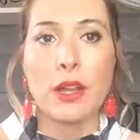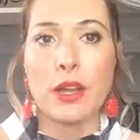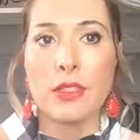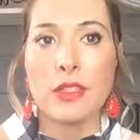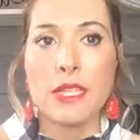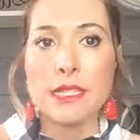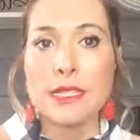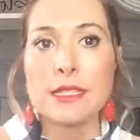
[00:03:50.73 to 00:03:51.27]

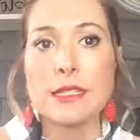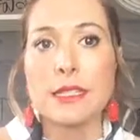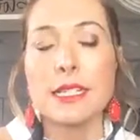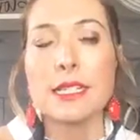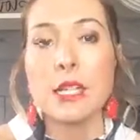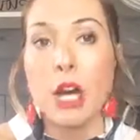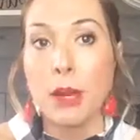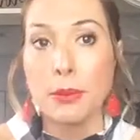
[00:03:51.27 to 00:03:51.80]

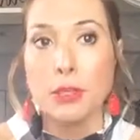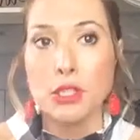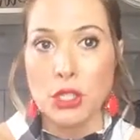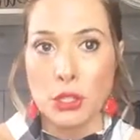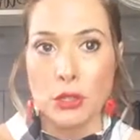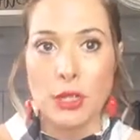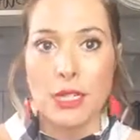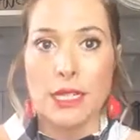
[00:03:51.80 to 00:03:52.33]
this
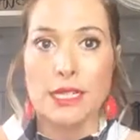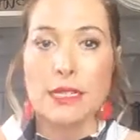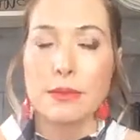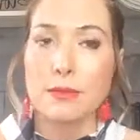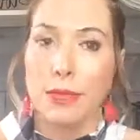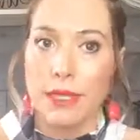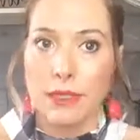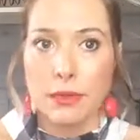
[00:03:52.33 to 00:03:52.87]
opportunity has
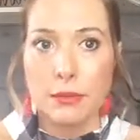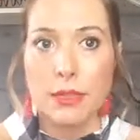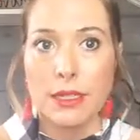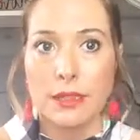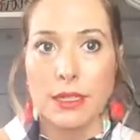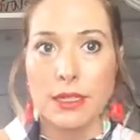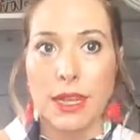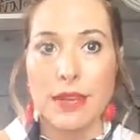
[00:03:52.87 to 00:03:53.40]
been
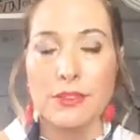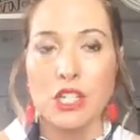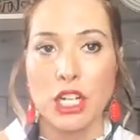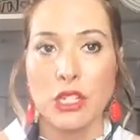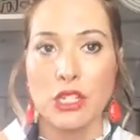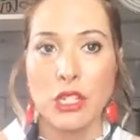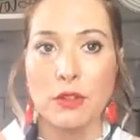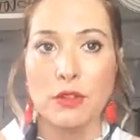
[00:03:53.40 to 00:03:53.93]
completely
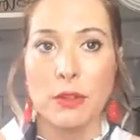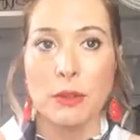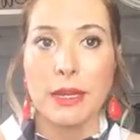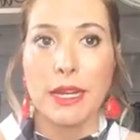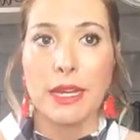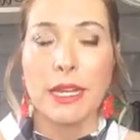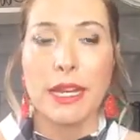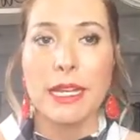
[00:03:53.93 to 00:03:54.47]
life-changing for
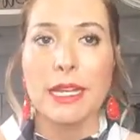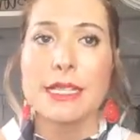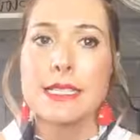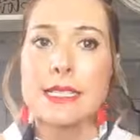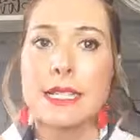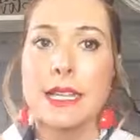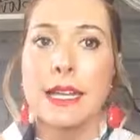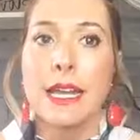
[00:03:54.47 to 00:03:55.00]
me, and
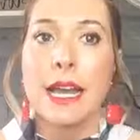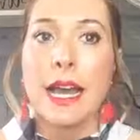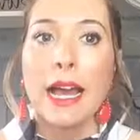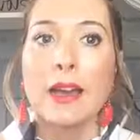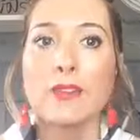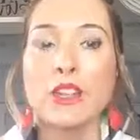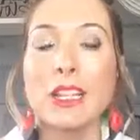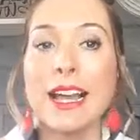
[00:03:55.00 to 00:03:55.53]
I
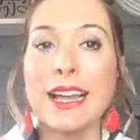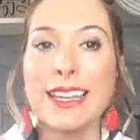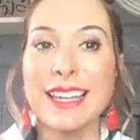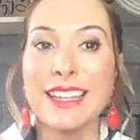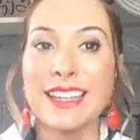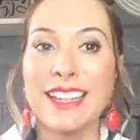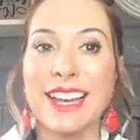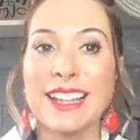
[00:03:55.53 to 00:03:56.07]
feel like
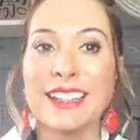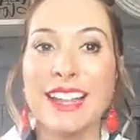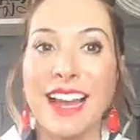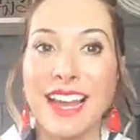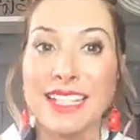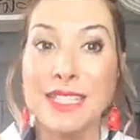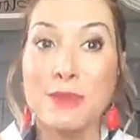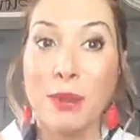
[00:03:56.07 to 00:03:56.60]
it
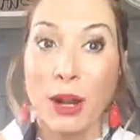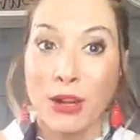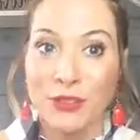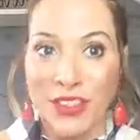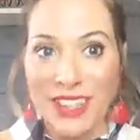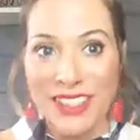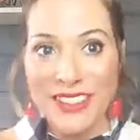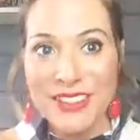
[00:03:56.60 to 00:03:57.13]
aligns
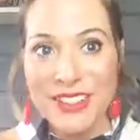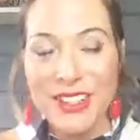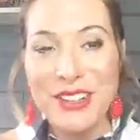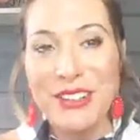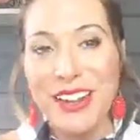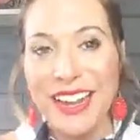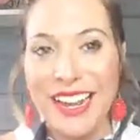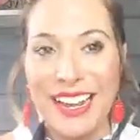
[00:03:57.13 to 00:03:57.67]
perfectly with who
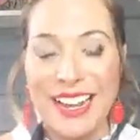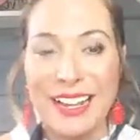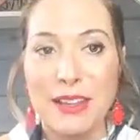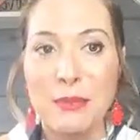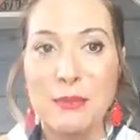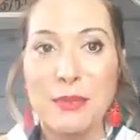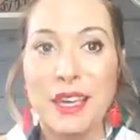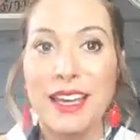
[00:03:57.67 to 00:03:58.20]
I
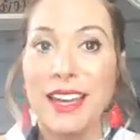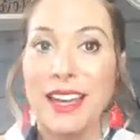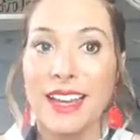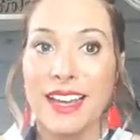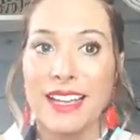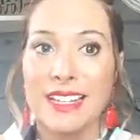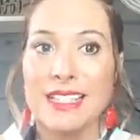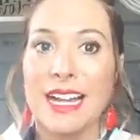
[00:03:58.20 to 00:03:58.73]
am,
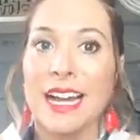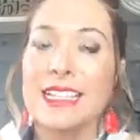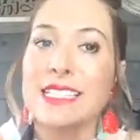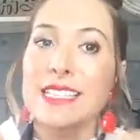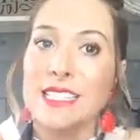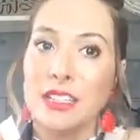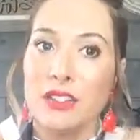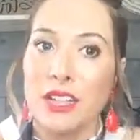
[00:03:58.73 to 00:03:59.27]
because I
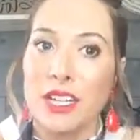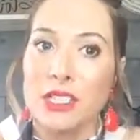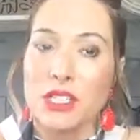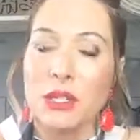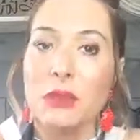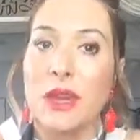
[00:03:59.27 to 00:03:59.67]
still get to